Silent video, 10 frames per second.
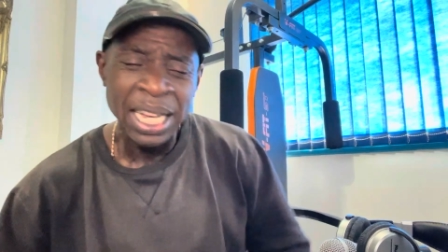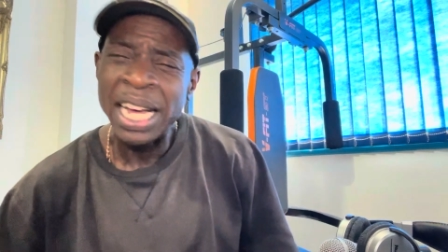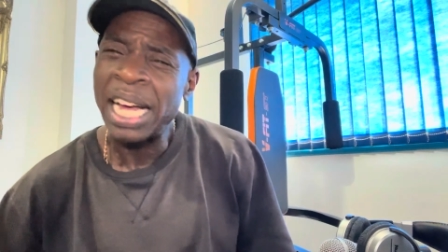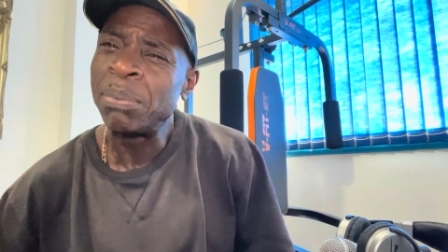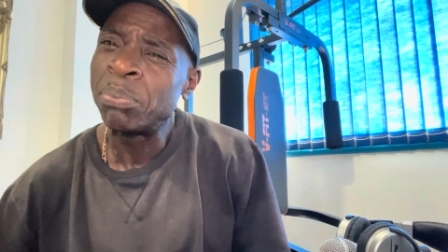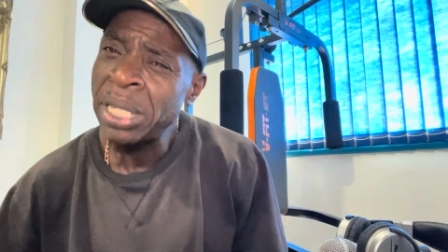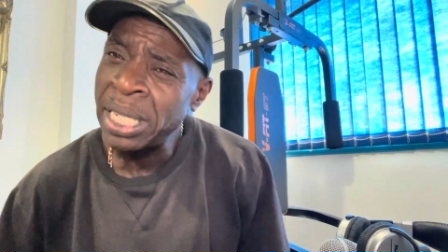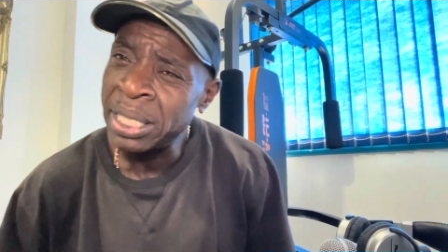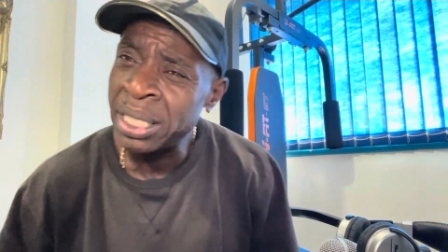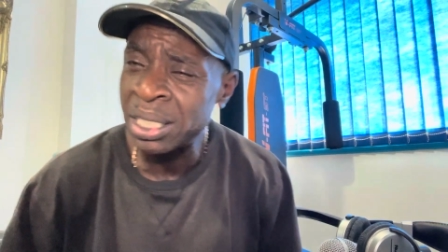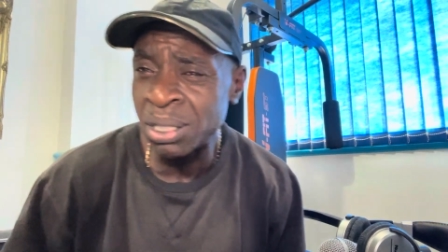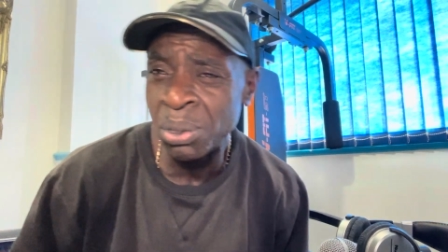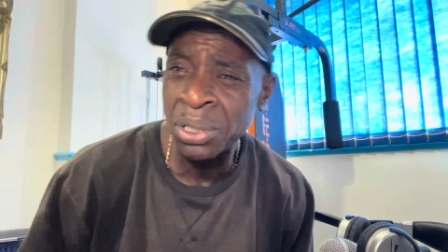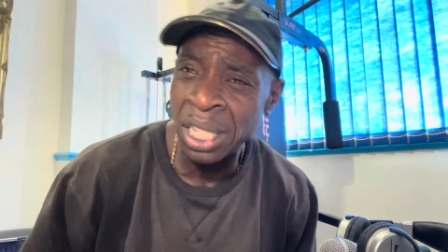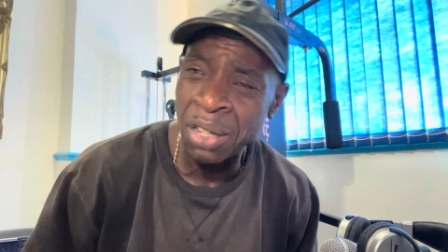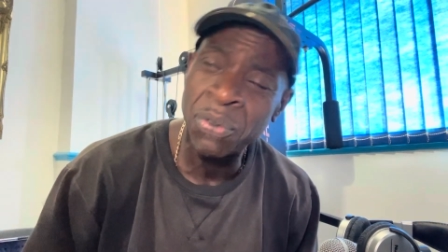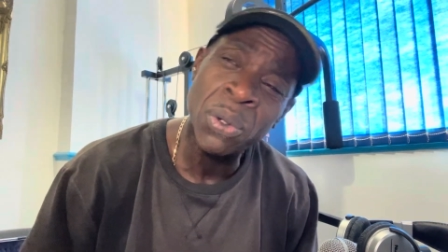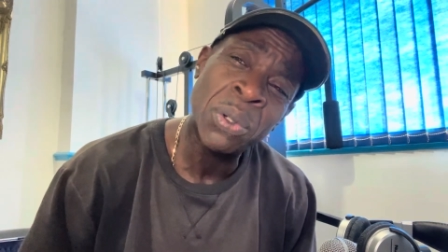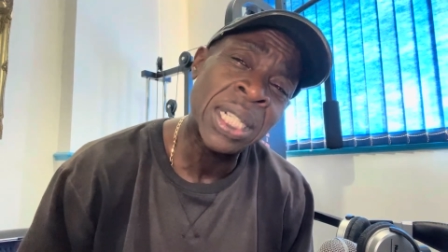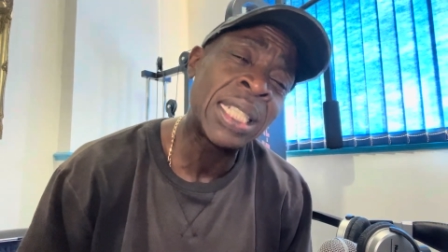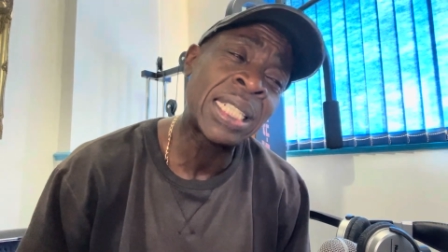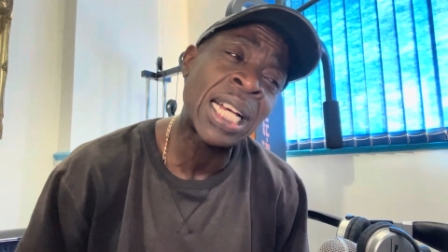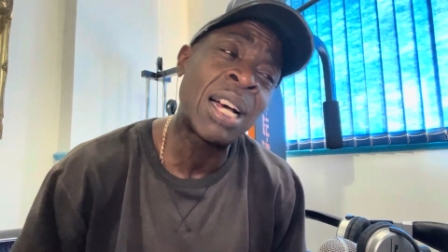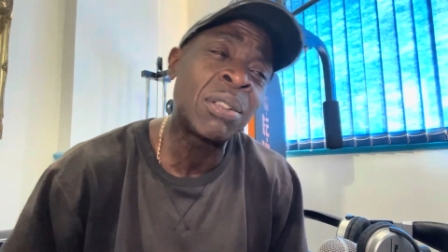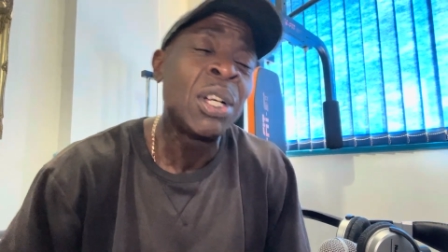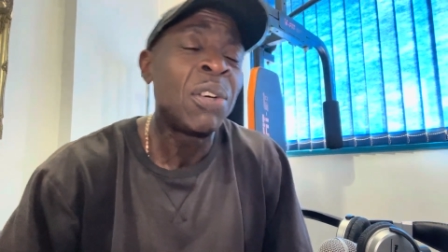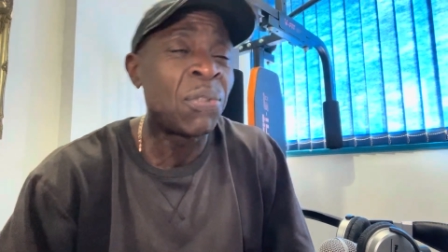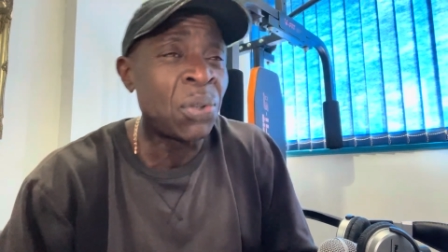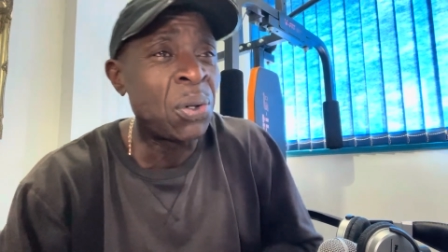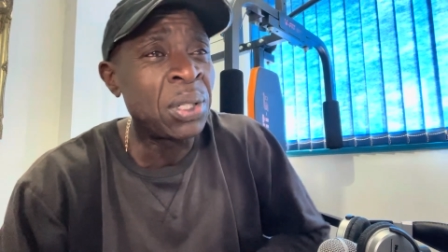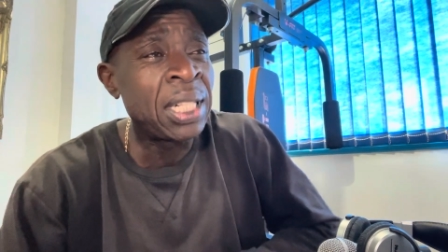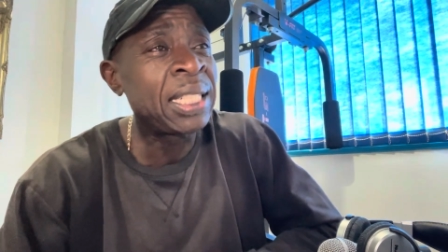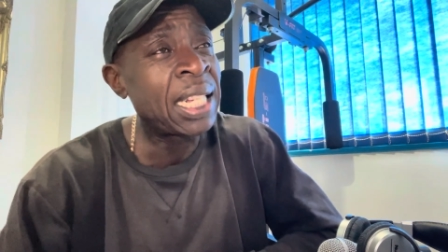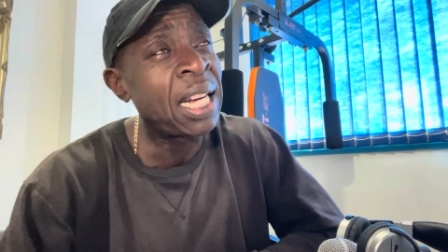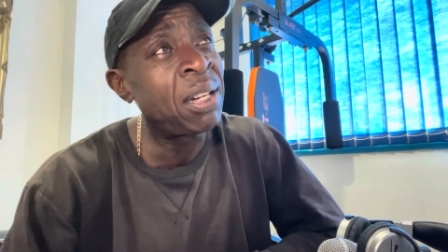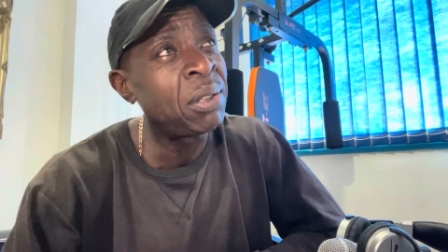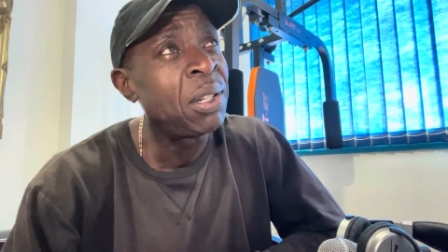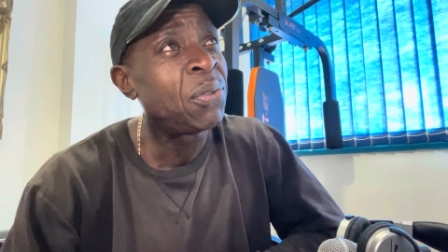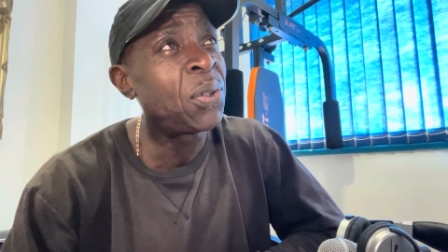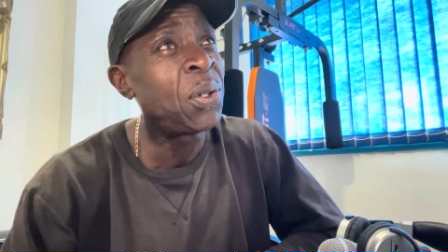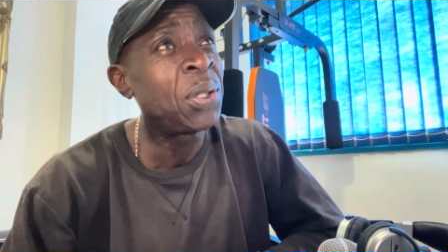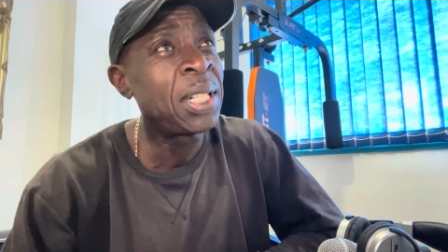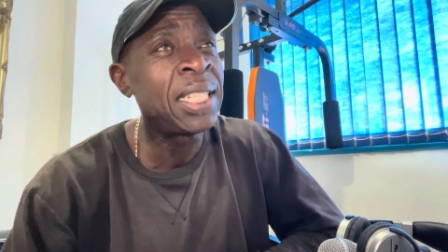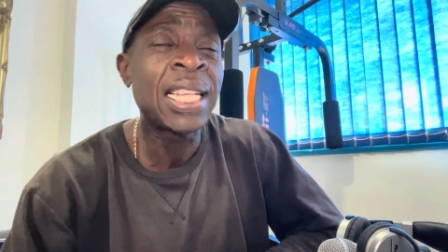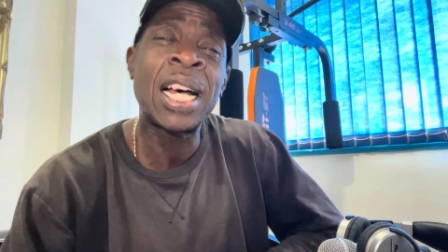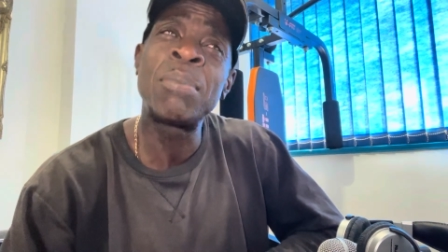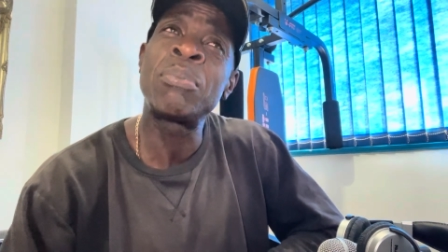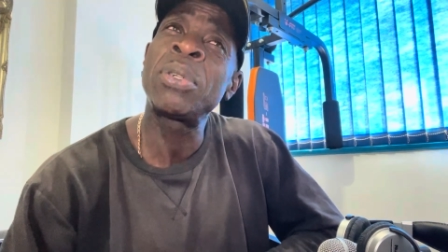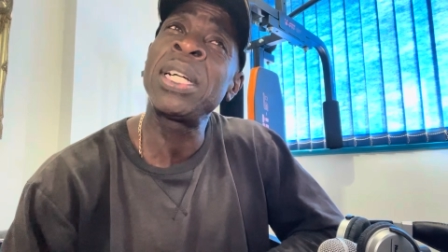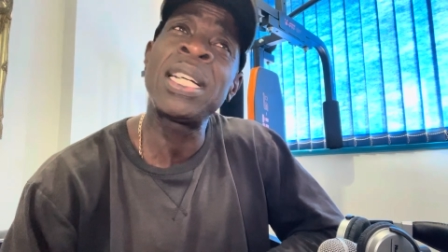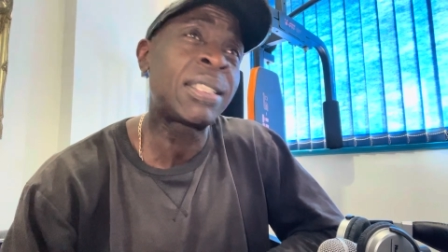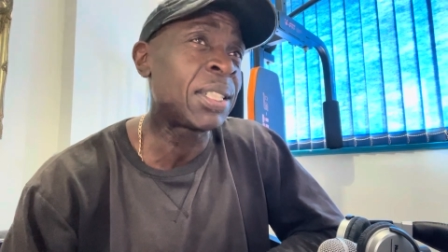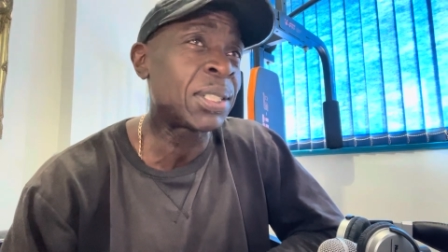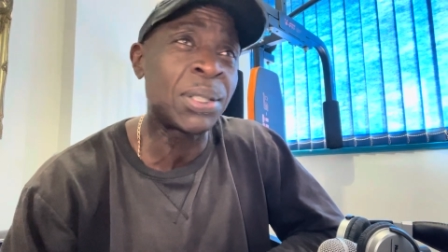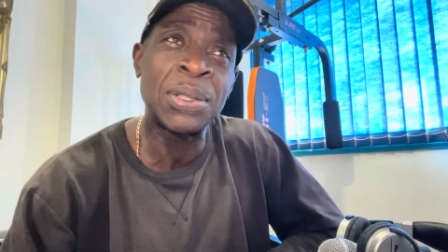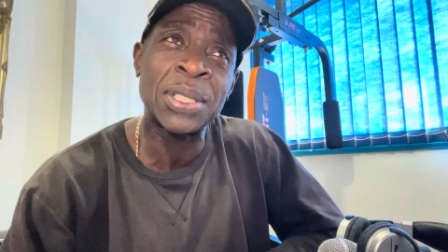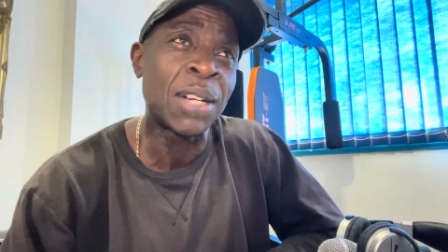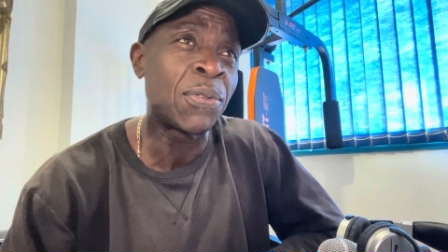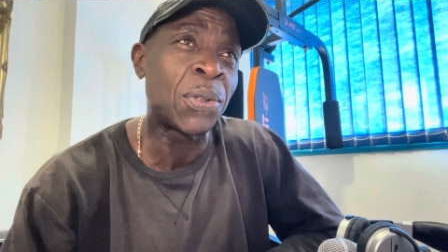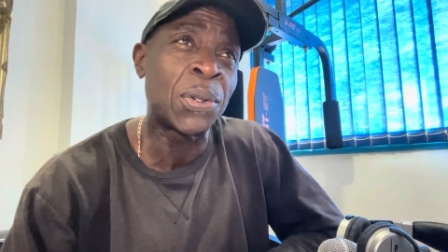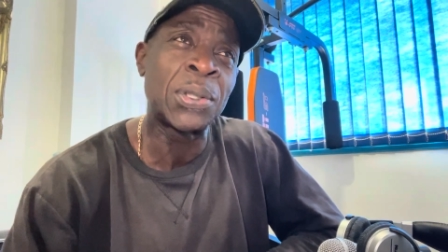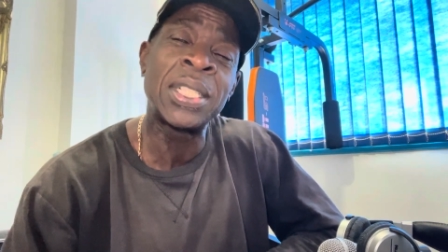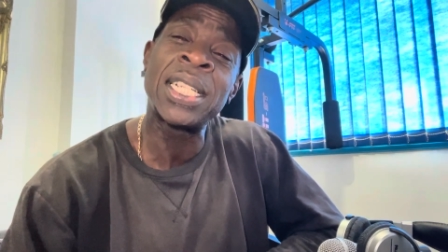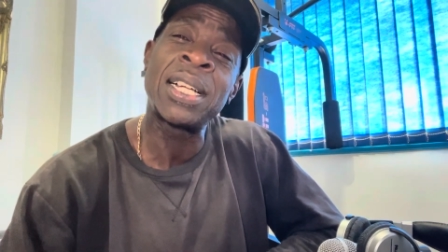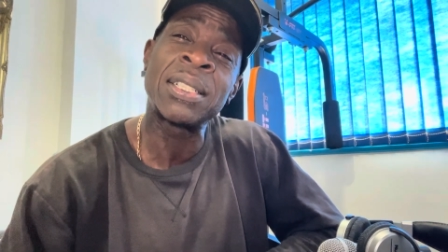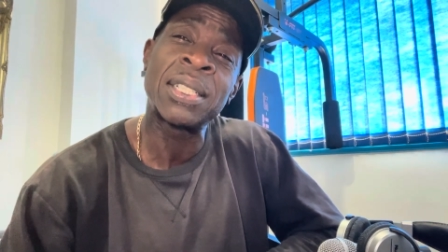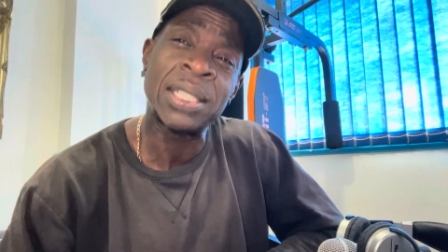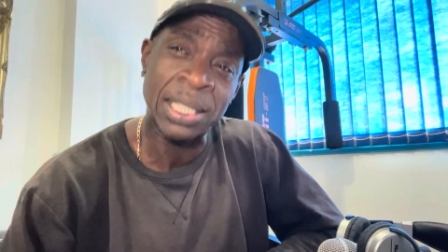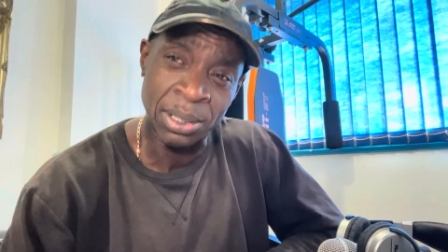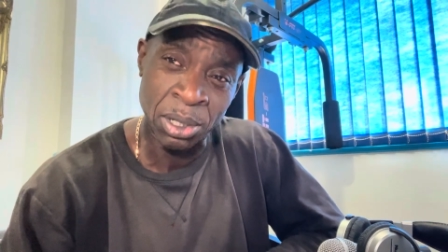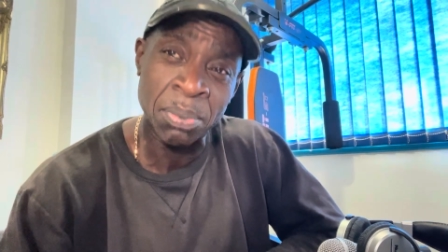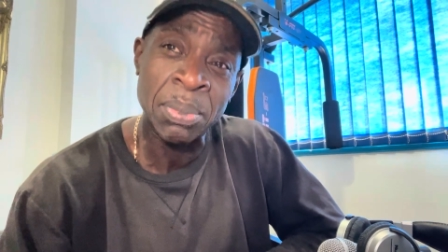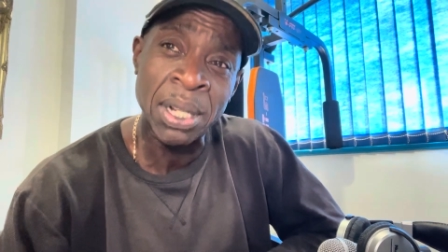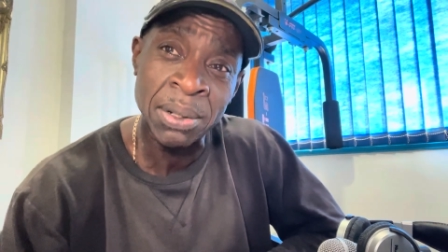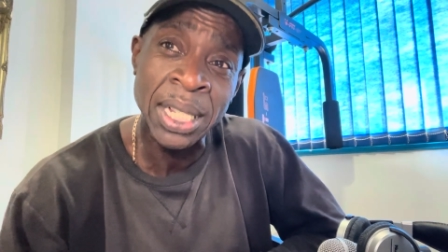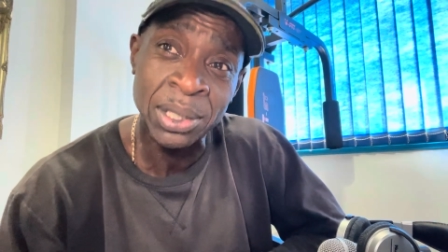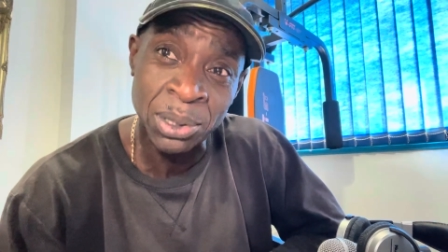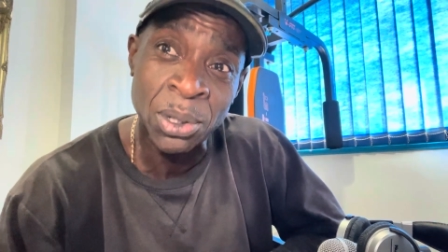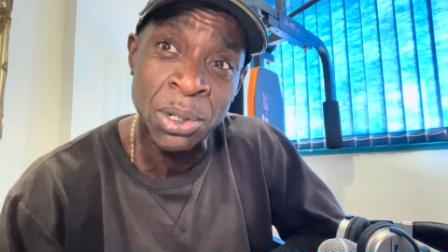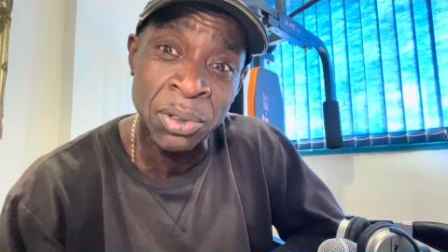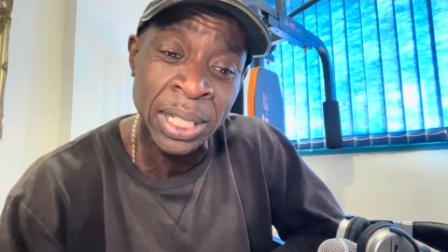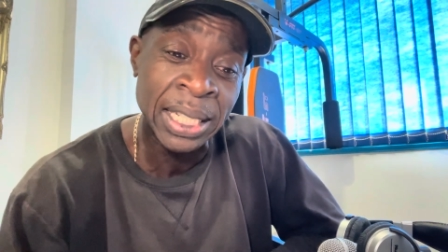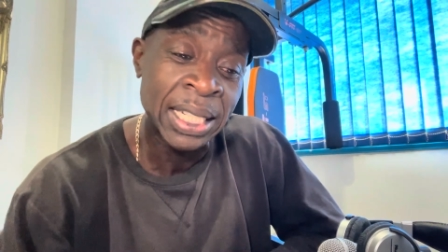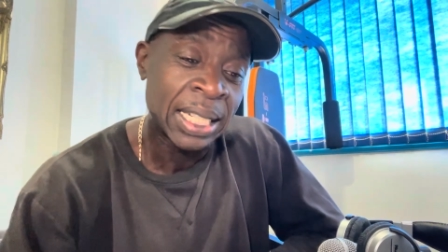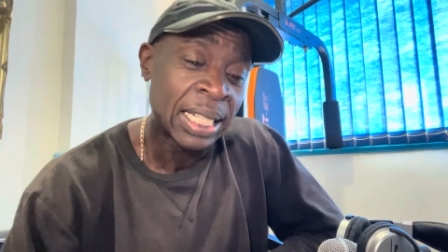And British schools are falling down, falling down, falling down. British schools are falling down. I'm going to tell you about that story.